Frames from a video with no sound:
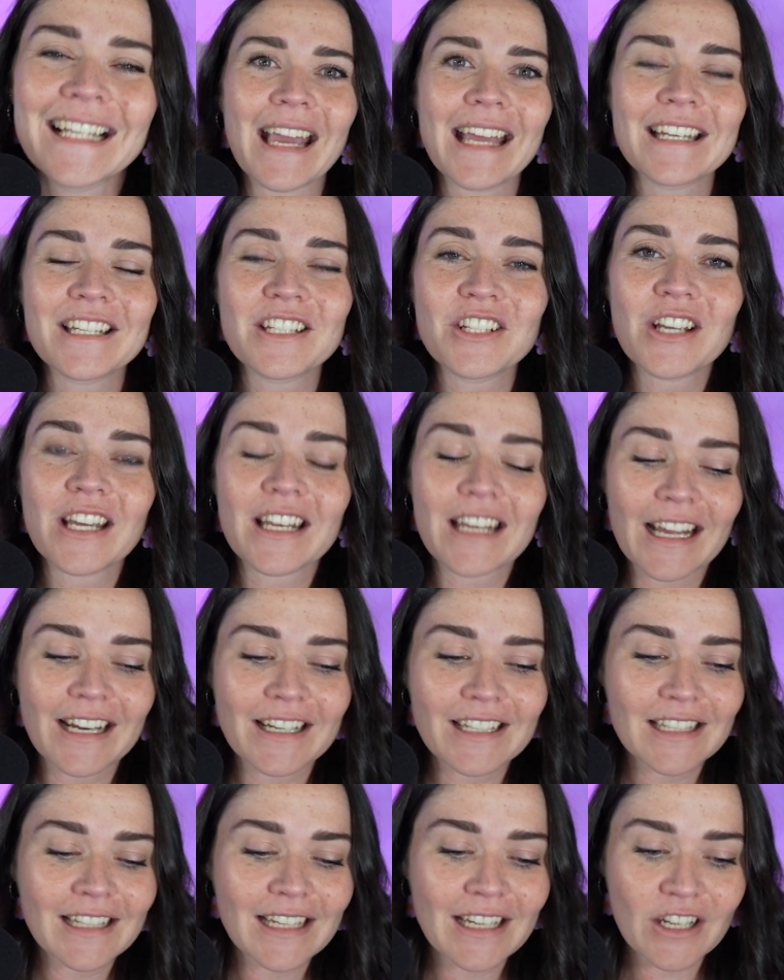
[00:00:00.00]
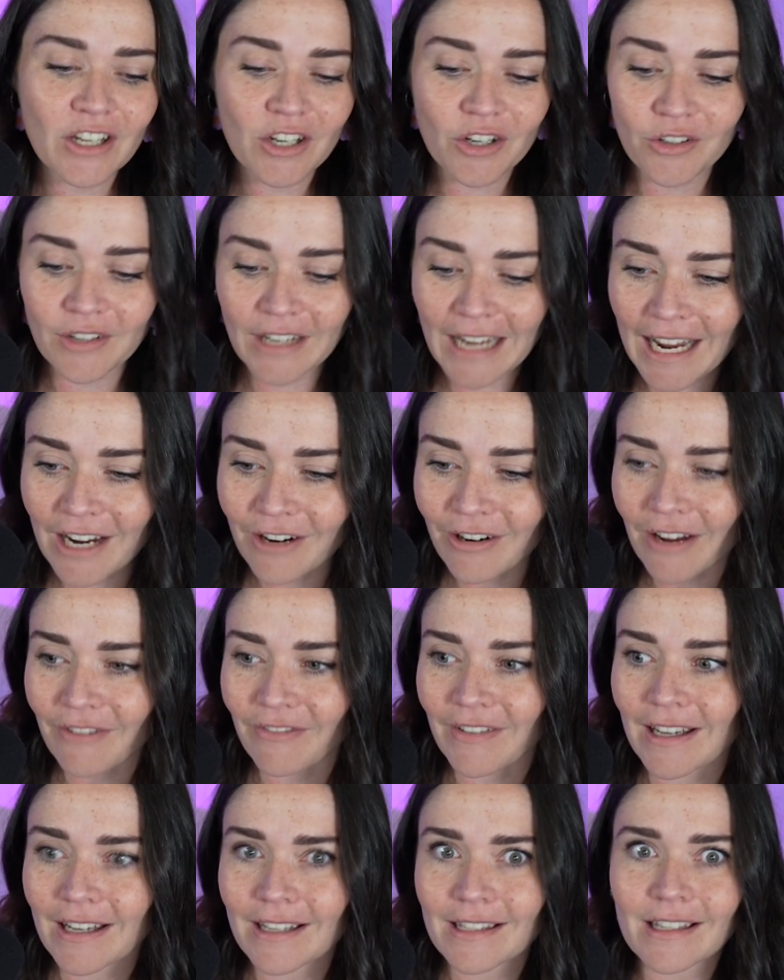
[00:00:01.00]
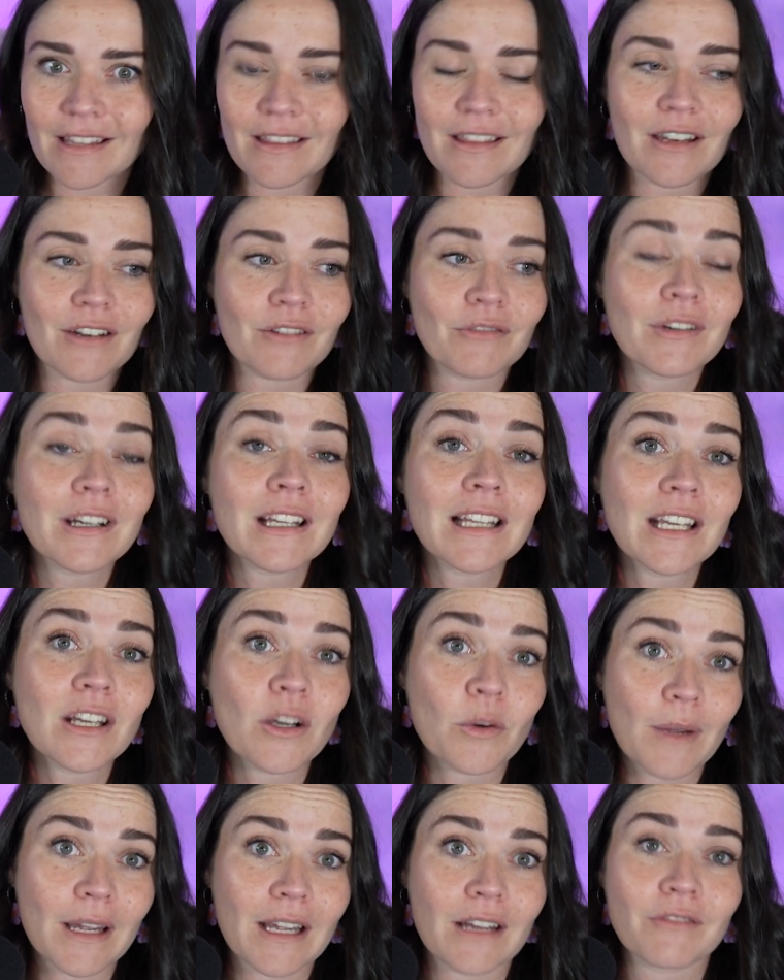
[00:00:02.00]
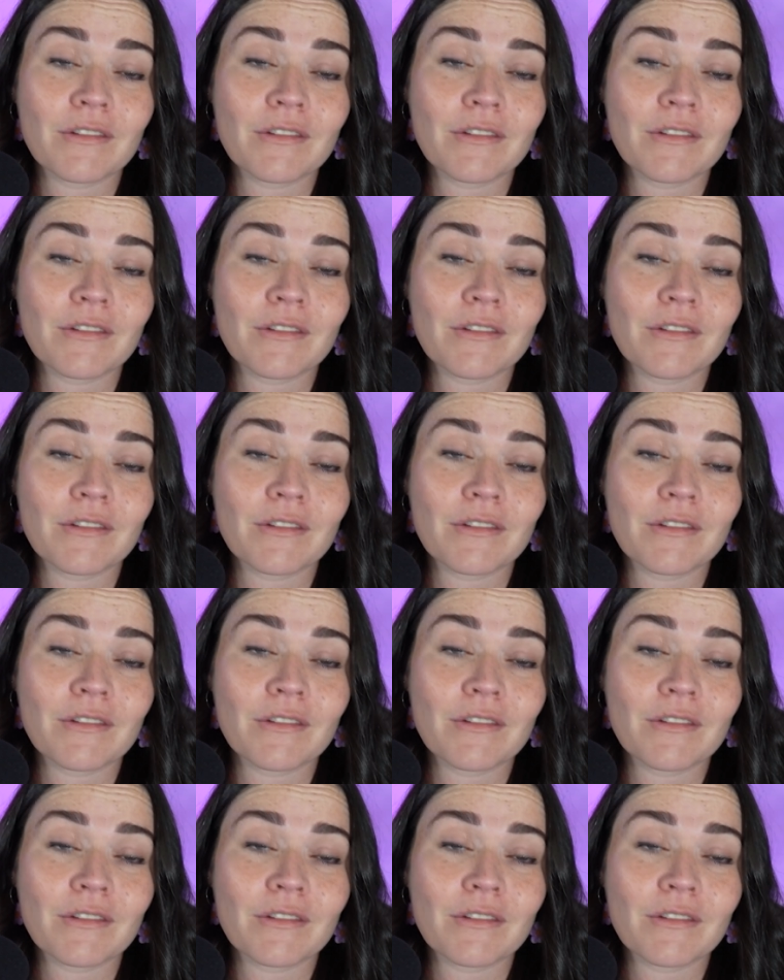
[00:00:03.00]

And you can actually create graphics that are really quick,